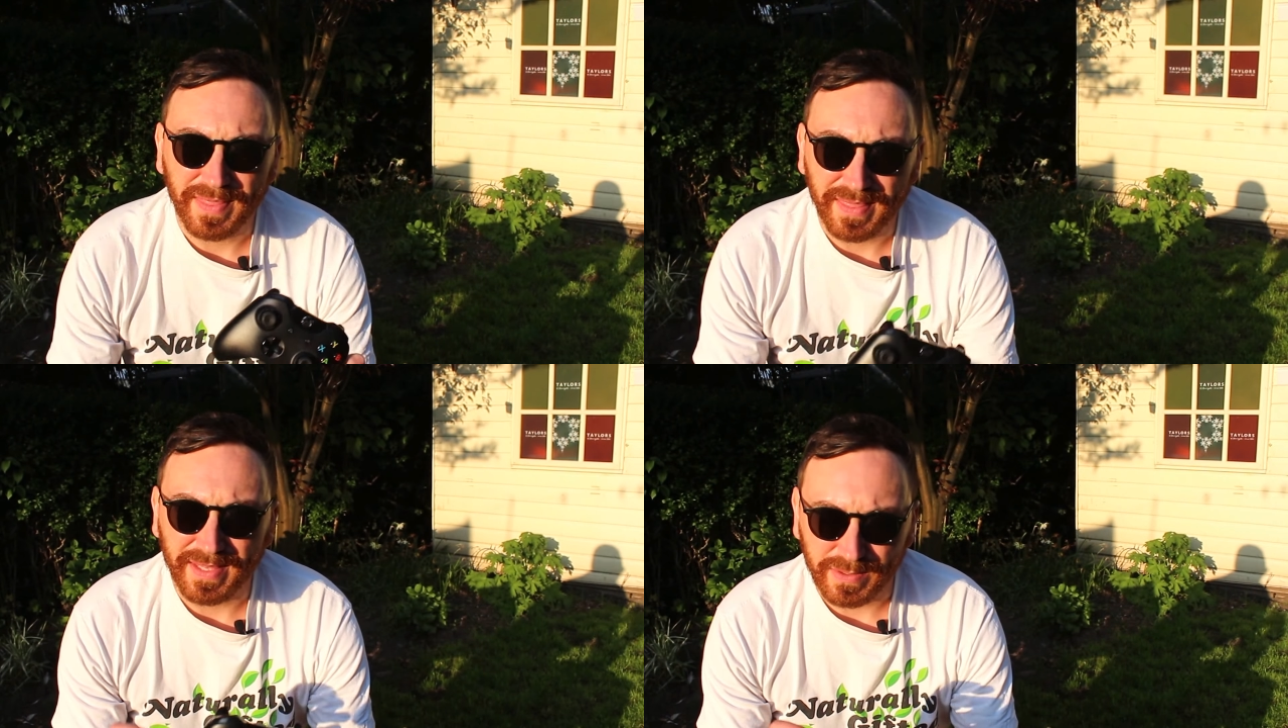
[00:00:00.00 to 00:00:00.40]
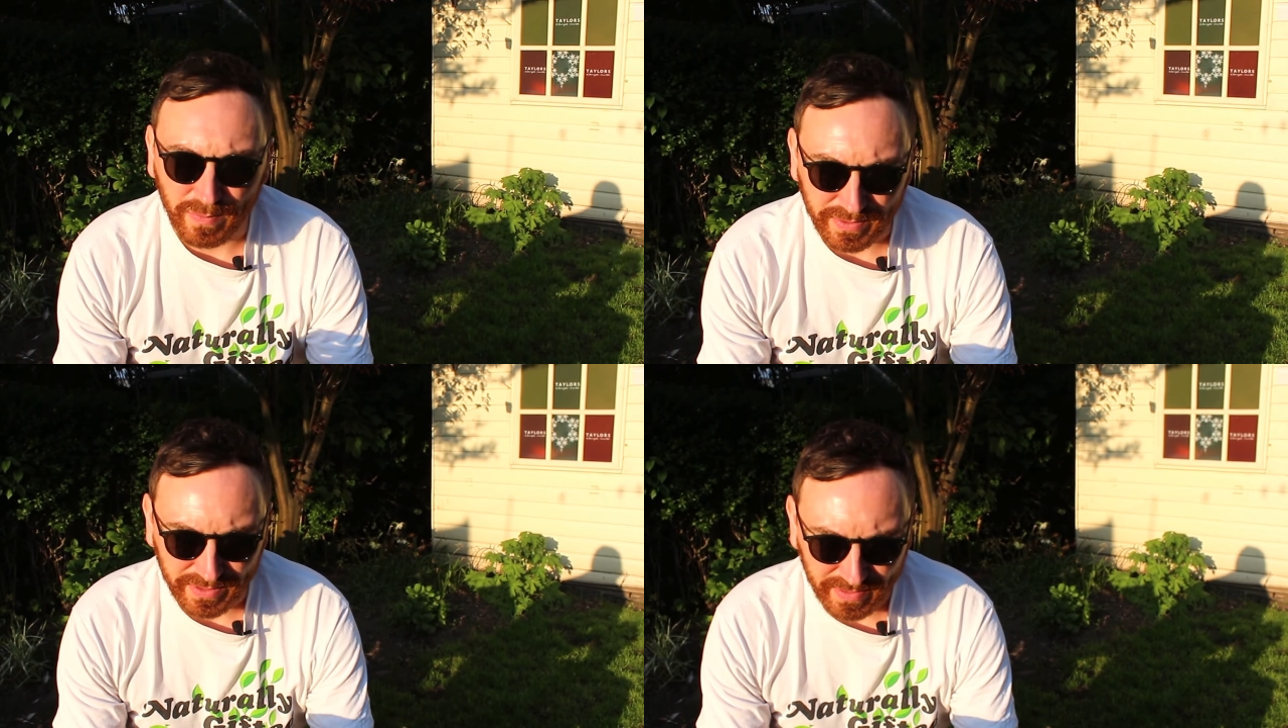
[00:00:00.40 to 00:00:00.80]
This
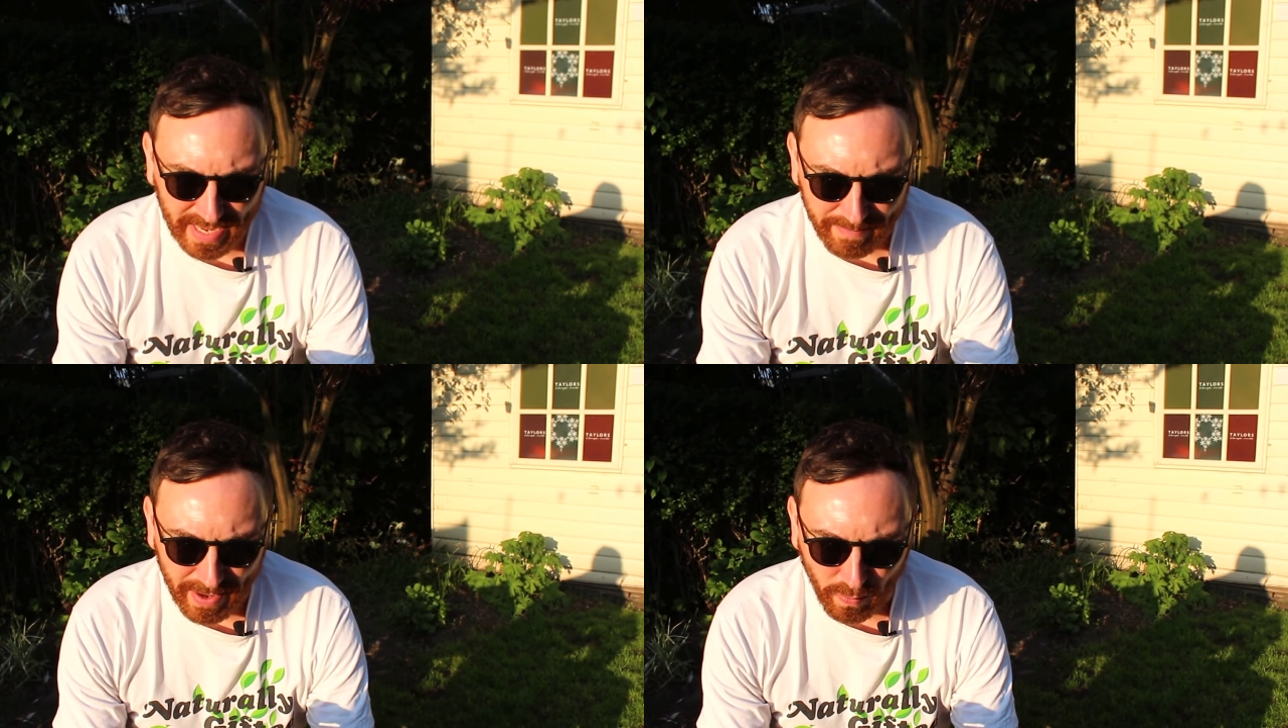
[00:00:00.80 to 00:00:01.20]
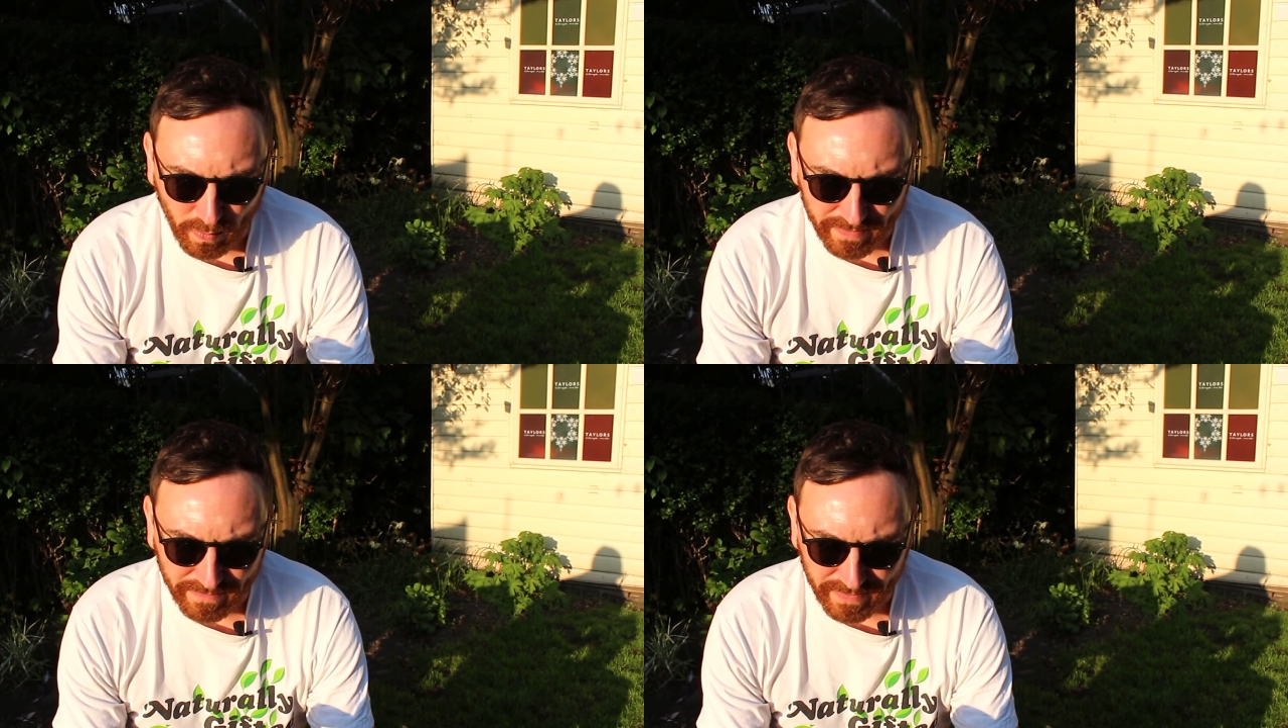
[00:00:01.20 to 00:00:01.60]
one came out
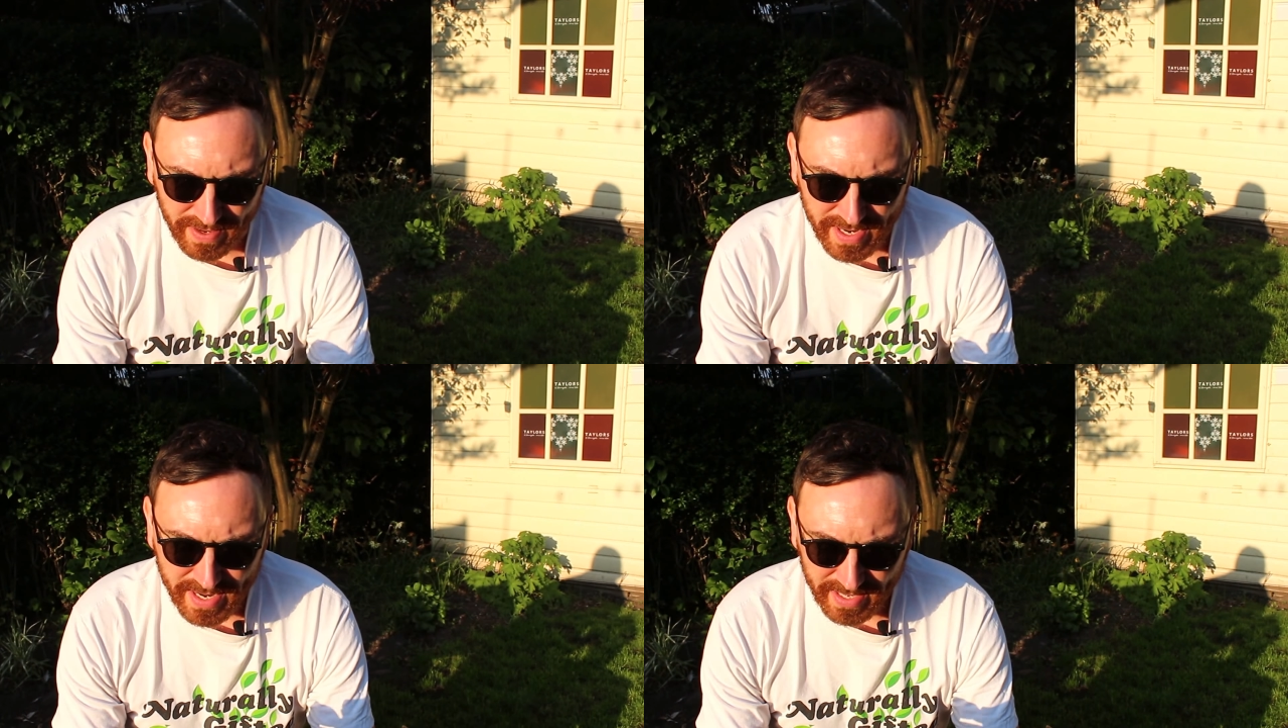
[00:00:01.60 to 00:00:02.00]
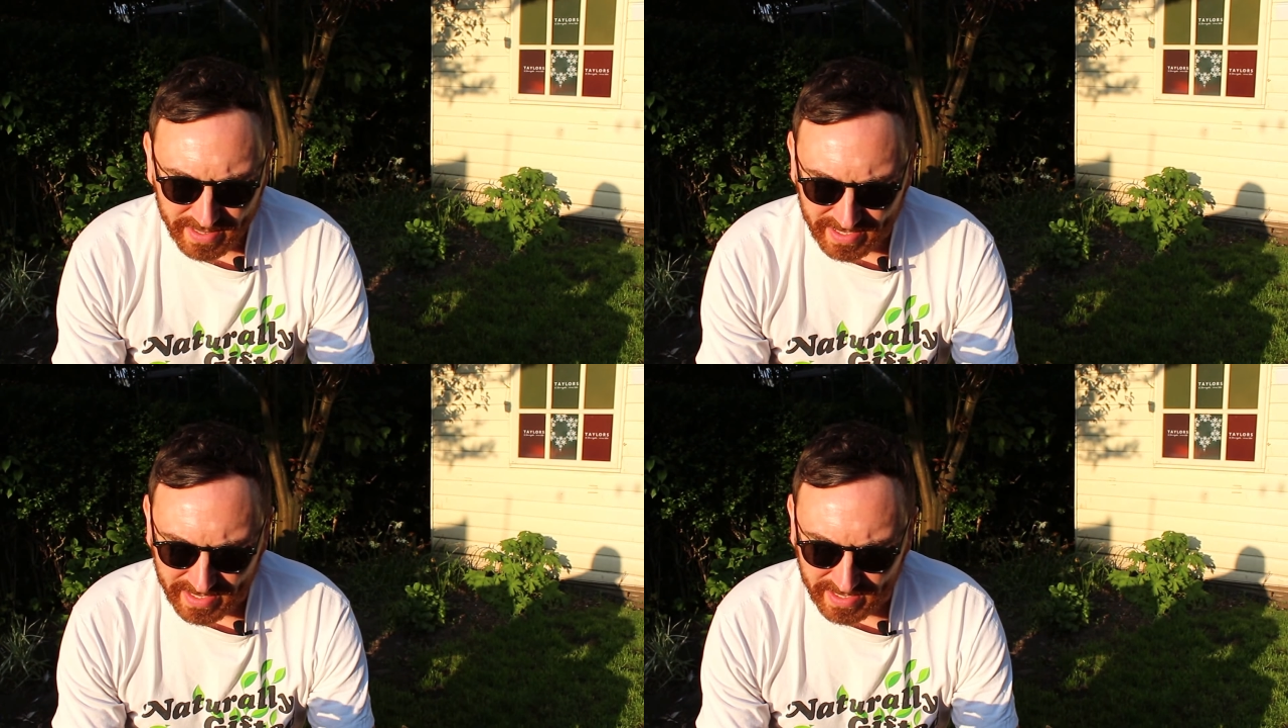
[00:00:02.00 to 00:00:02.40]
with
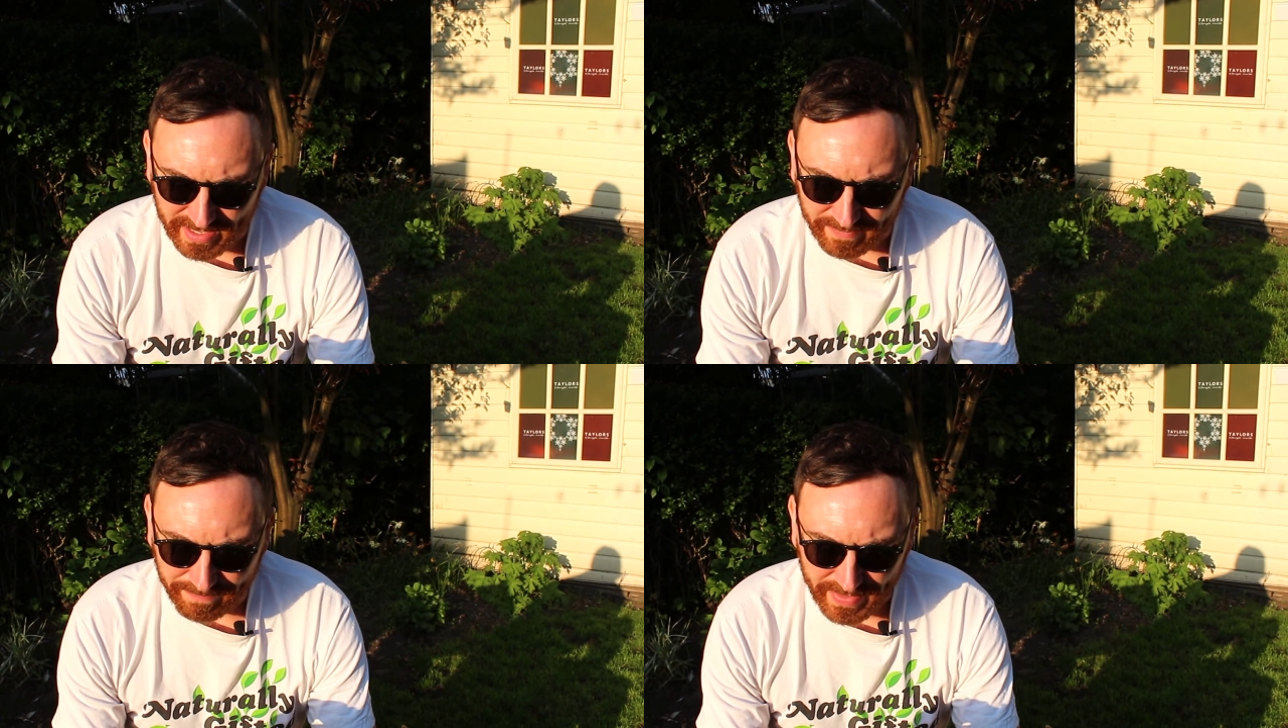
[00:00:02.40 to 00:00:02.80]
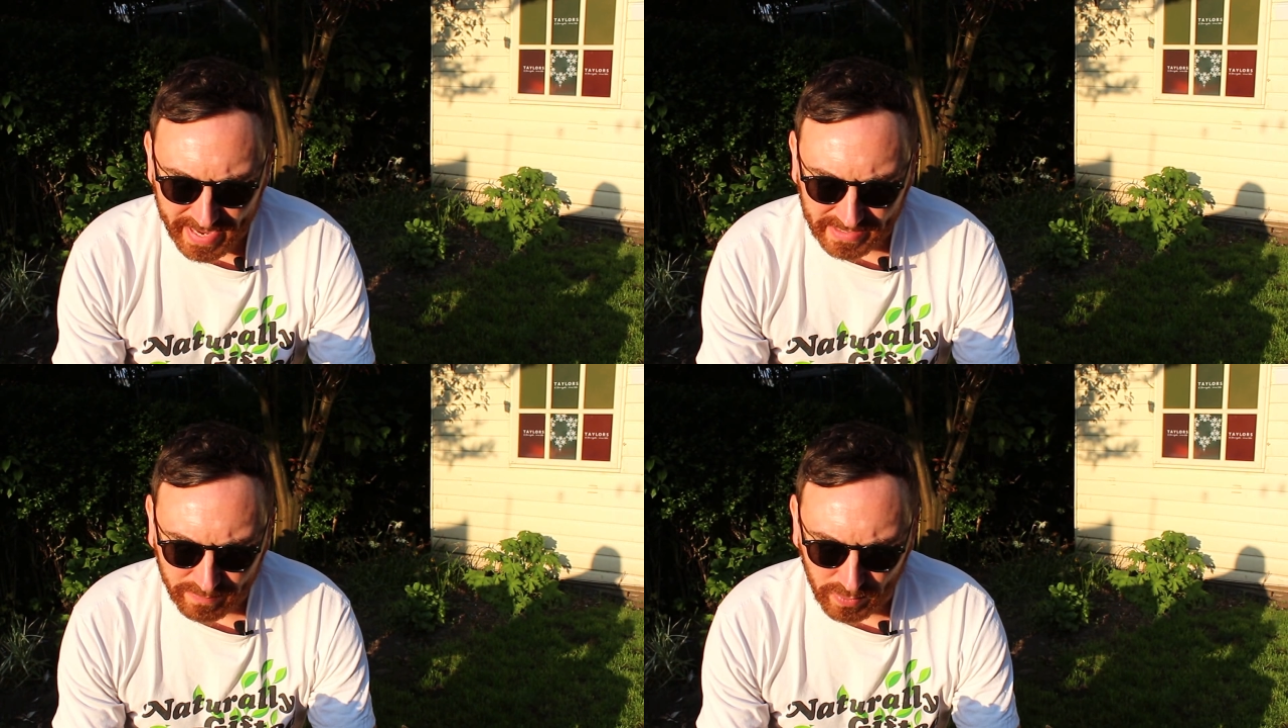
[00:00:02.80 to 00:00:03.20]
the
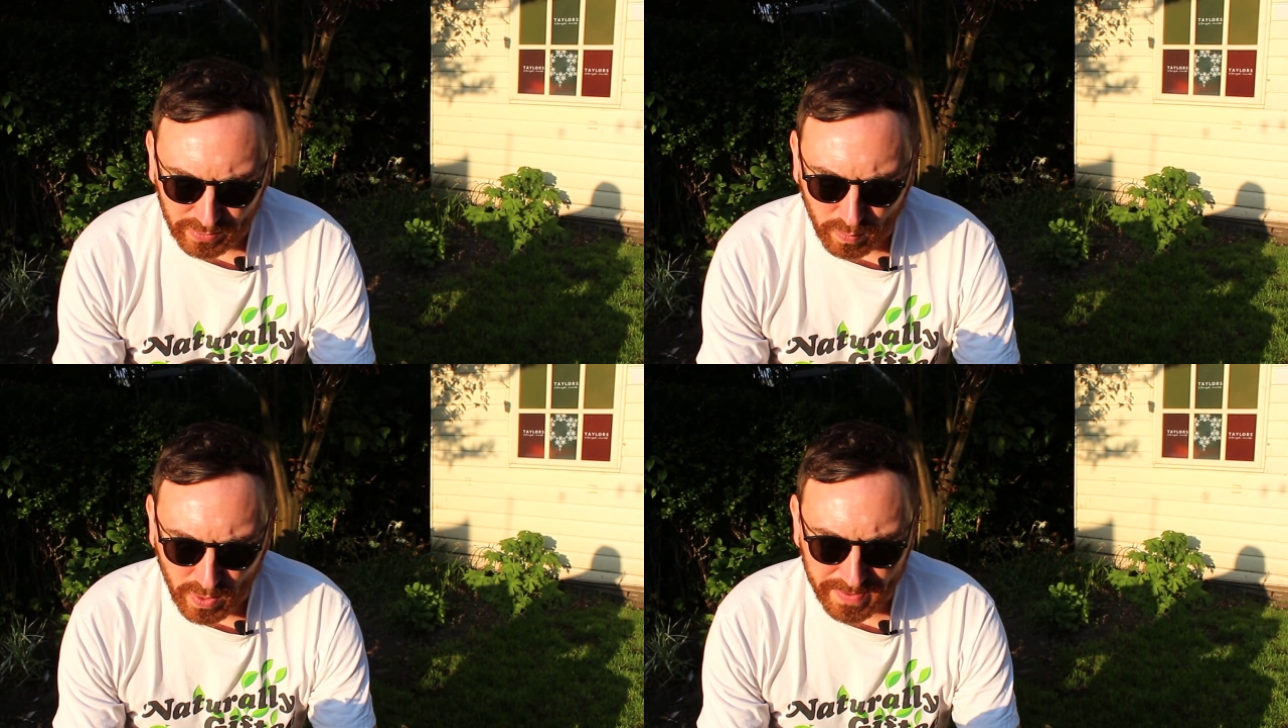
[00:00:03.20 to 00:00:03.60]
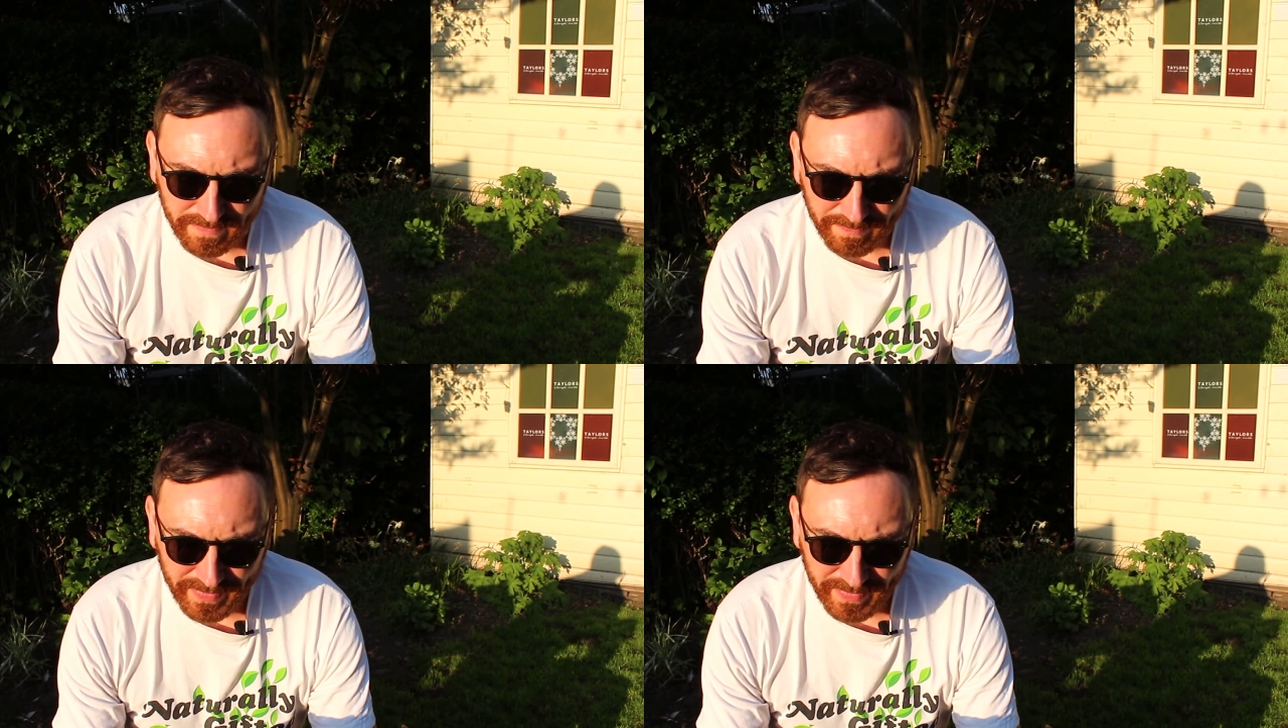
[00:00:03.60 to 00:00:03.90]
Xbox One,